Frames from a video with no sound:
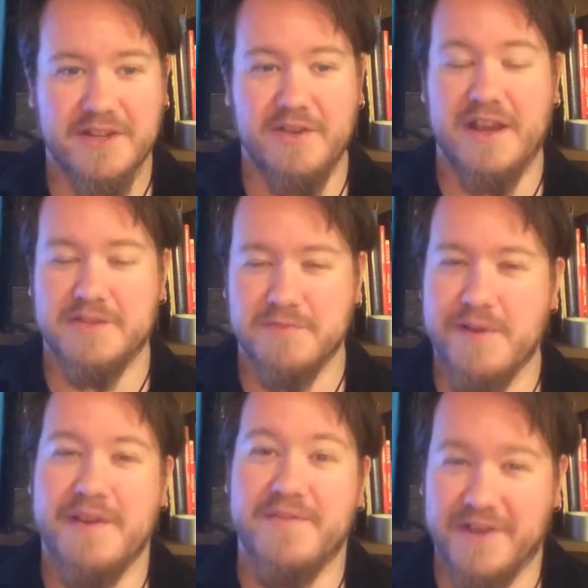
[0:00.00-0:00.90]
You guys
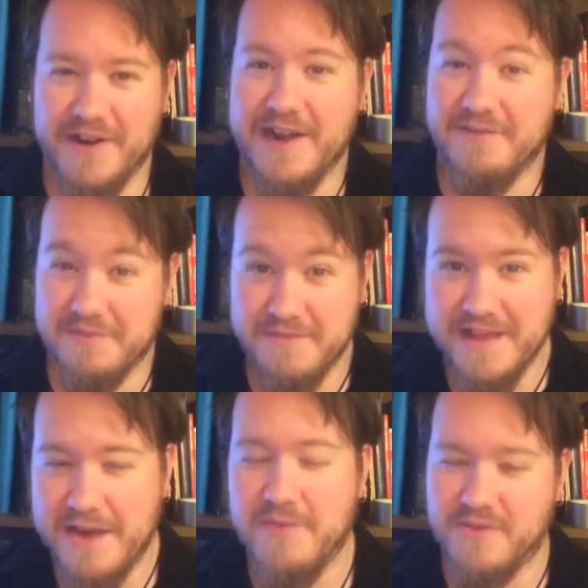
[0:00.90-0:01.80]
probably figured out from
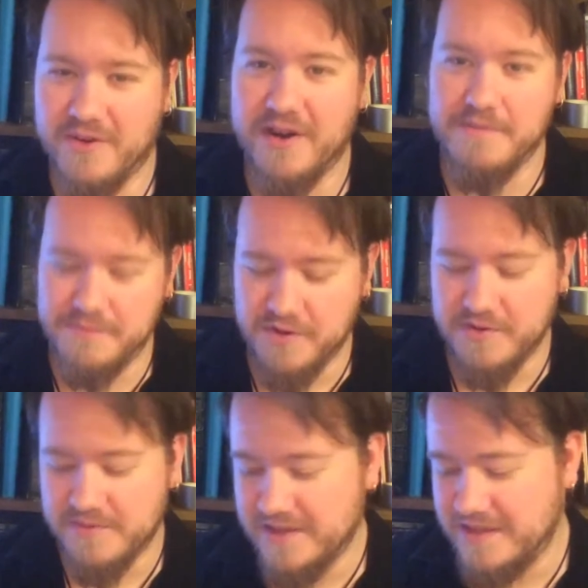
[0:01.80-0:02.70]
that where I'm
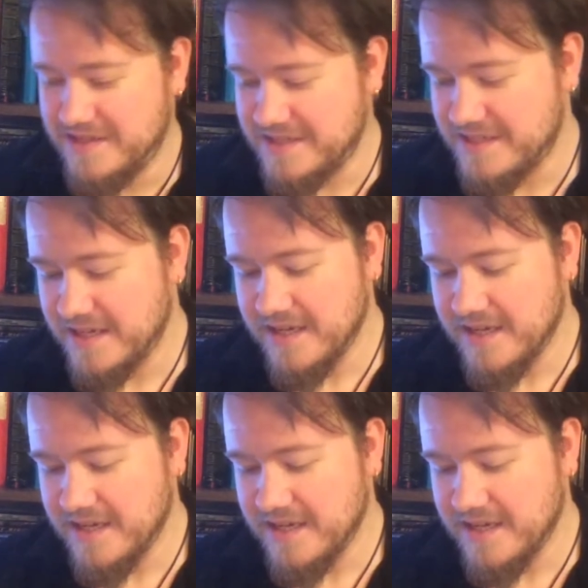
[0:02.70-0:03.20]
going with this.